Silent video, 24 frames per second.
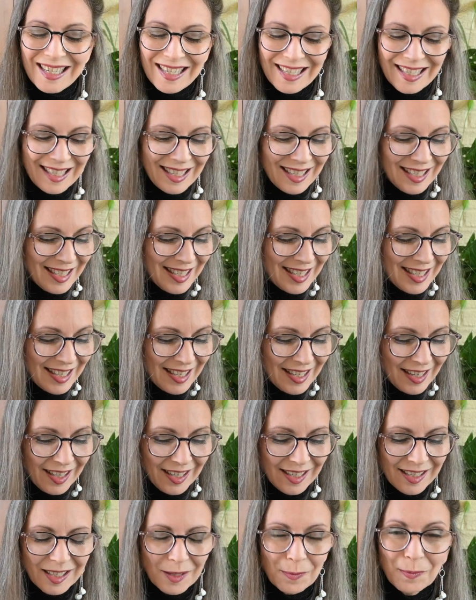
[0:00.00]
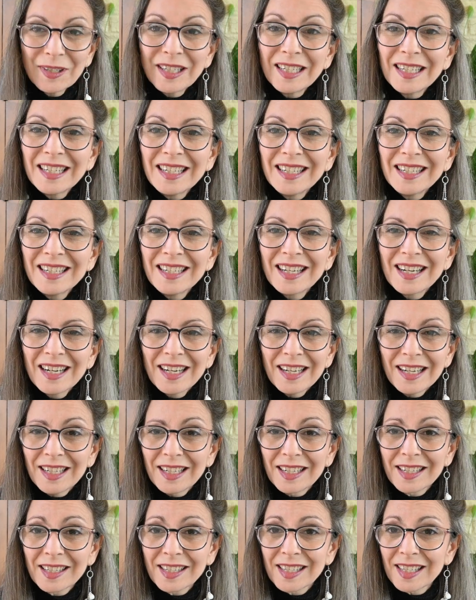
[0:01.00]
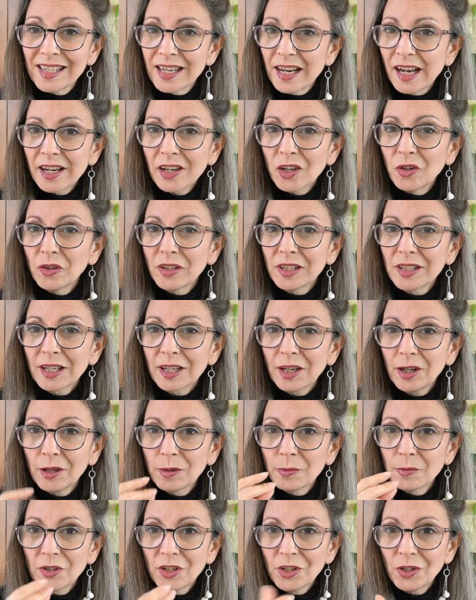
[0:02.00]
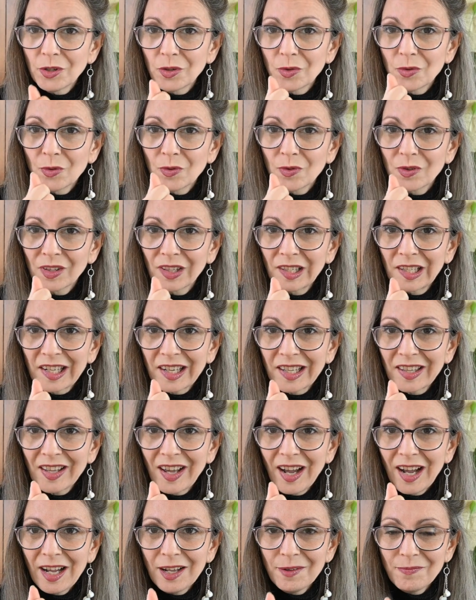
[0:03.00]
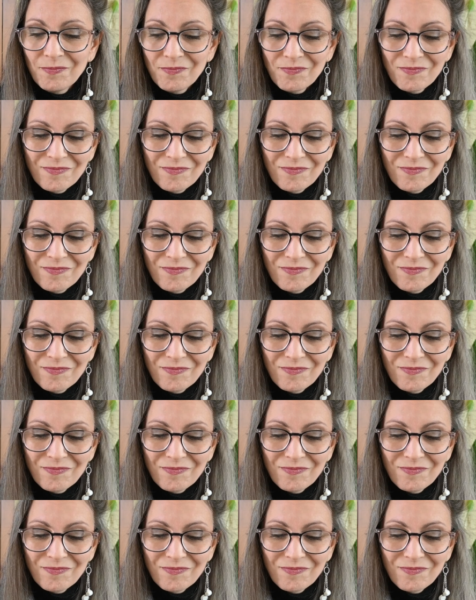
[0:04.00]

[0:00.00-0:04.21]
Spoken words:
It is not speedy. It is not going to come to you like that.